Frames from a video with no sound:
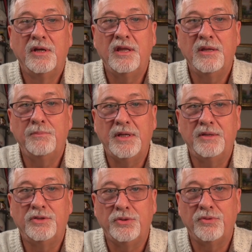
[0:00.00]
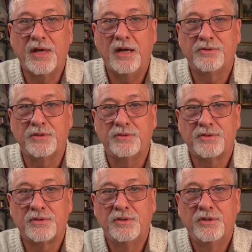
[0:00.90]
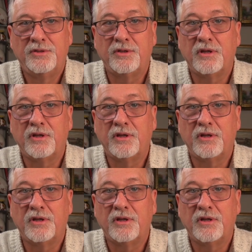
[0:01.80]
in the mid 2000s to